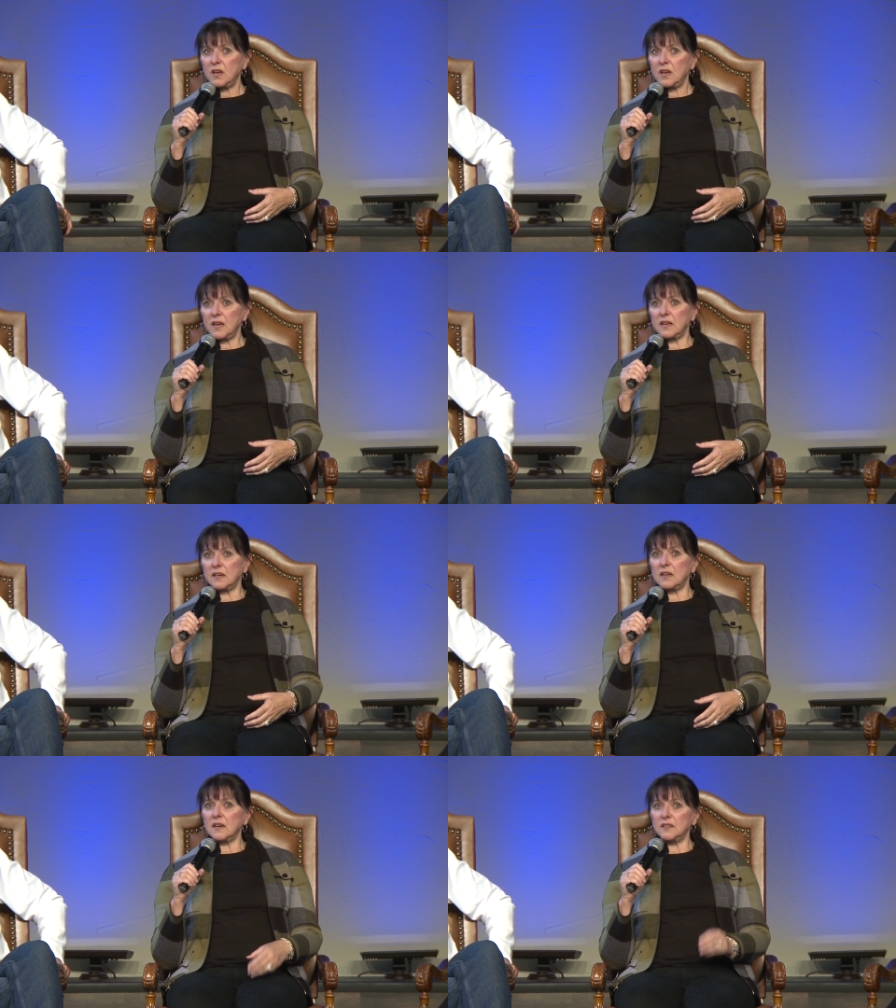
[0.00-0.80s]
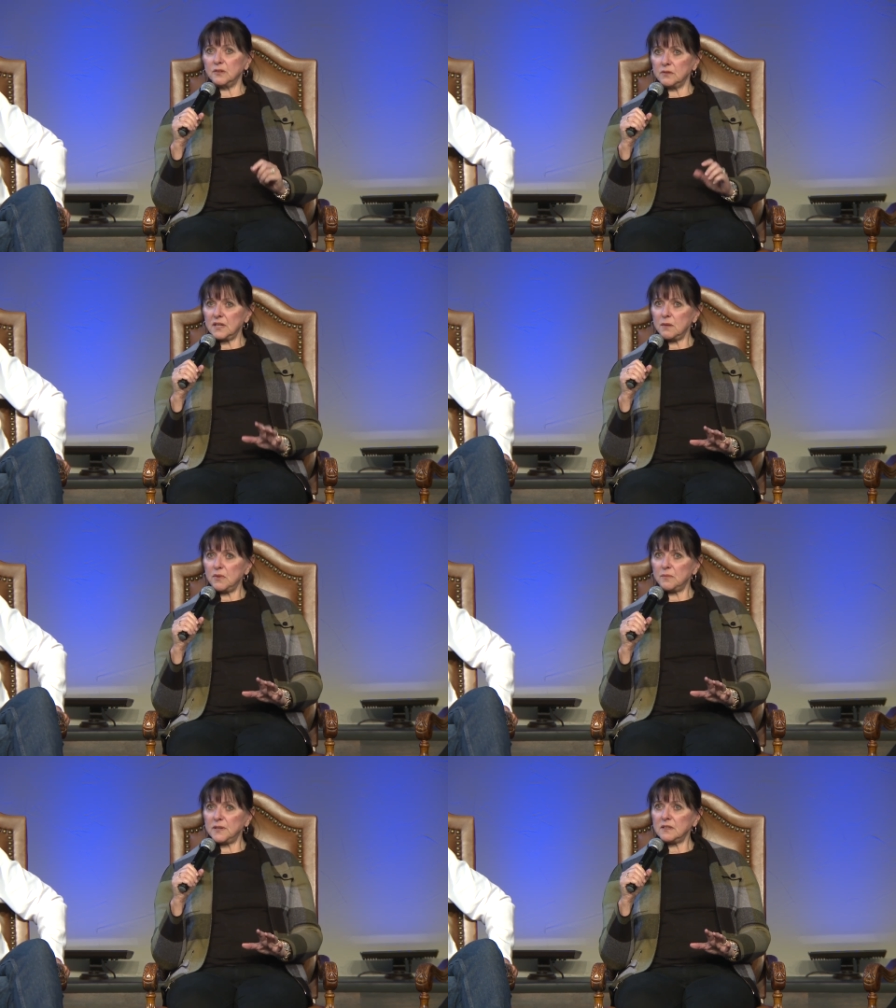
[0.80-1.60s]
And I knew in that
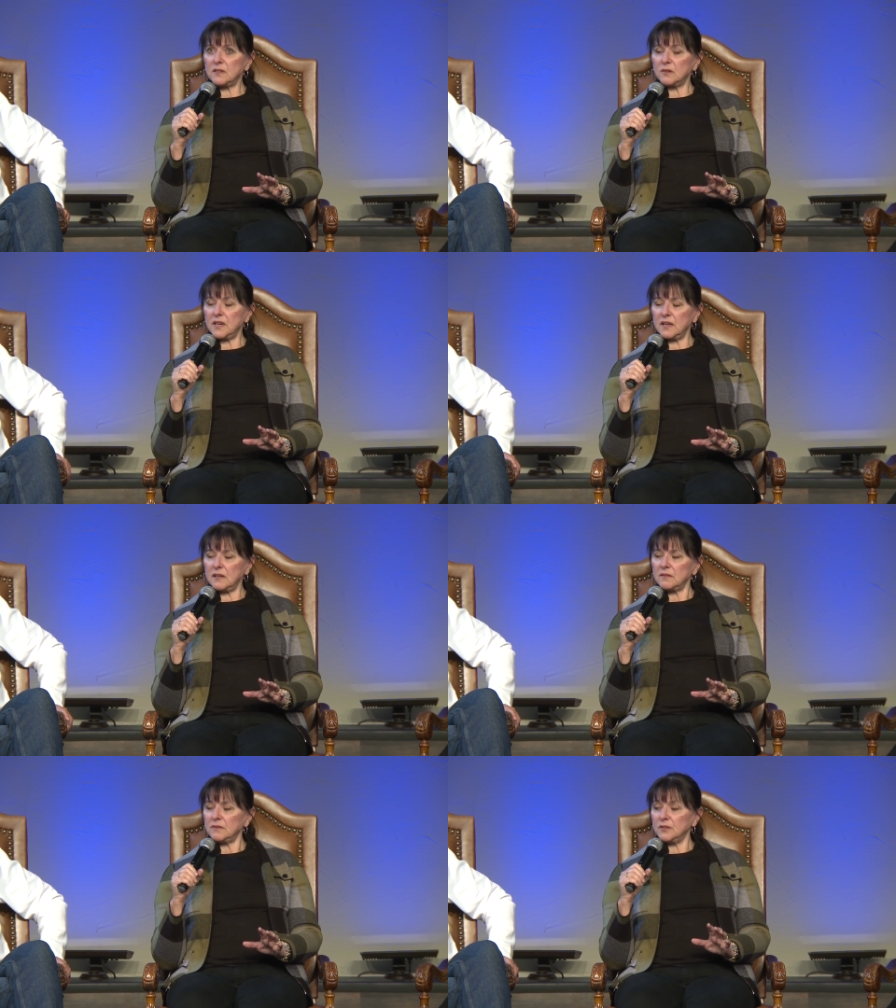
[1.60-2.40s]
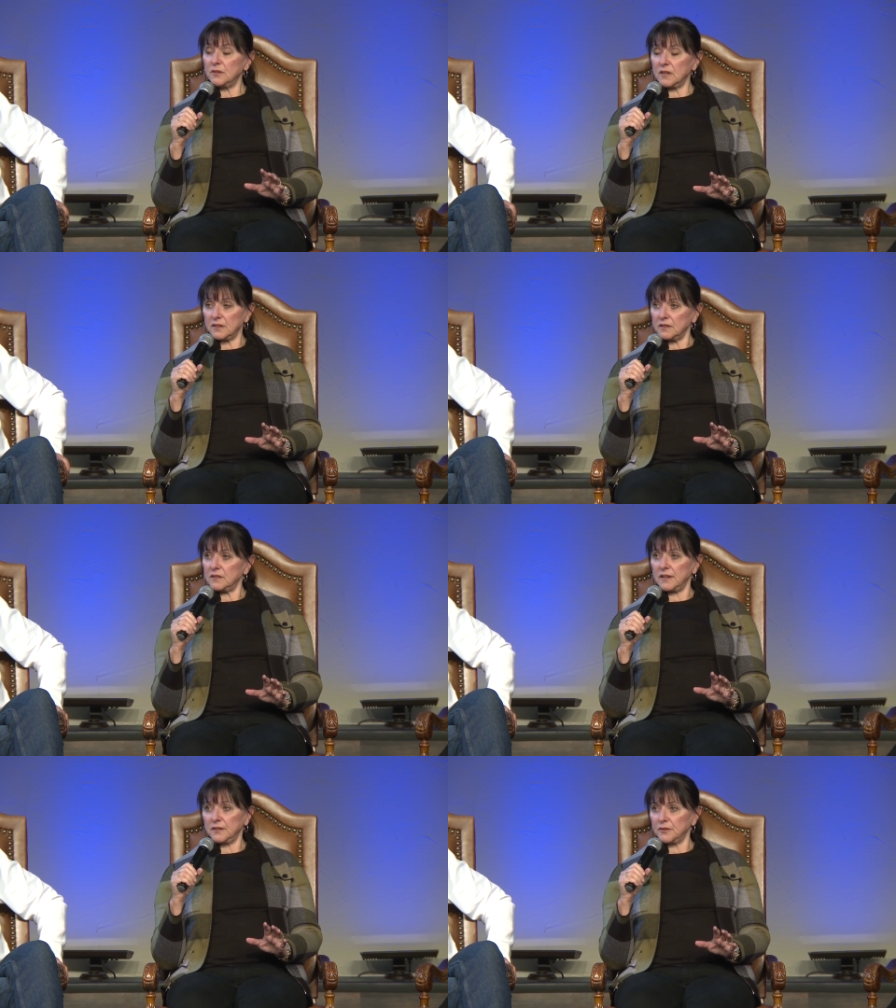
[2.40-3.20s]
moment, okay, you got to
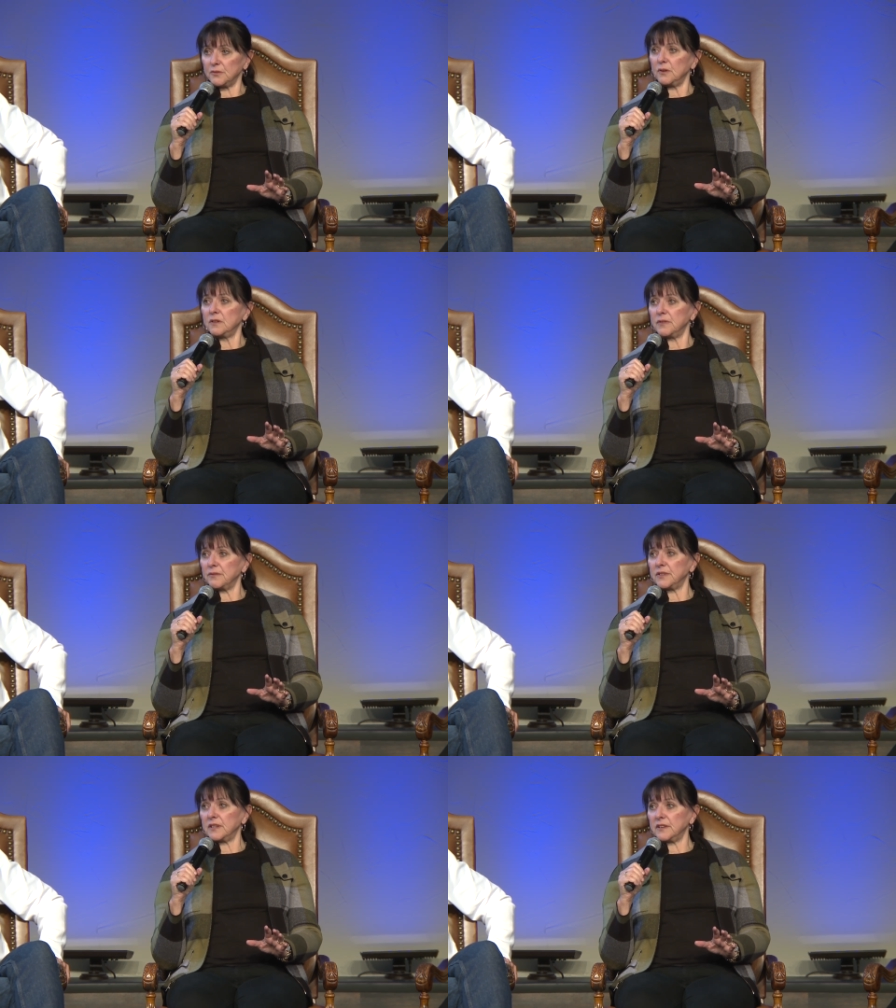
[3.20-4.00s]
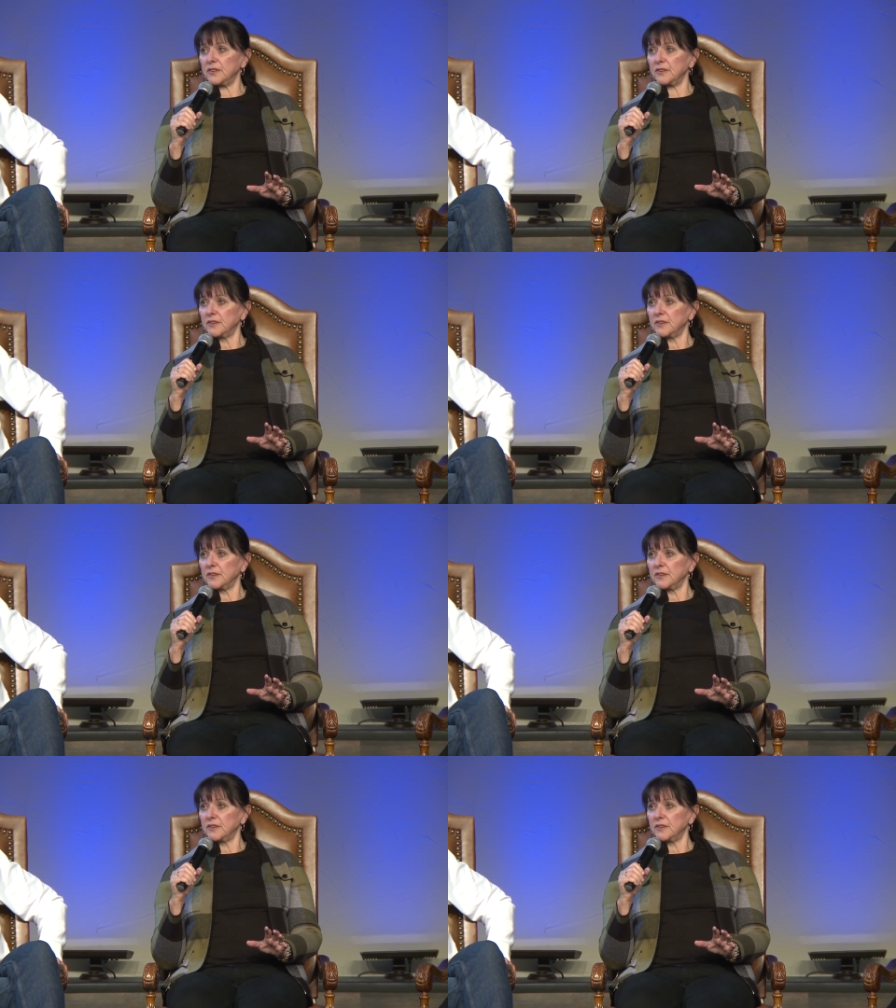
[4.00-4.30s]
take control of everything here.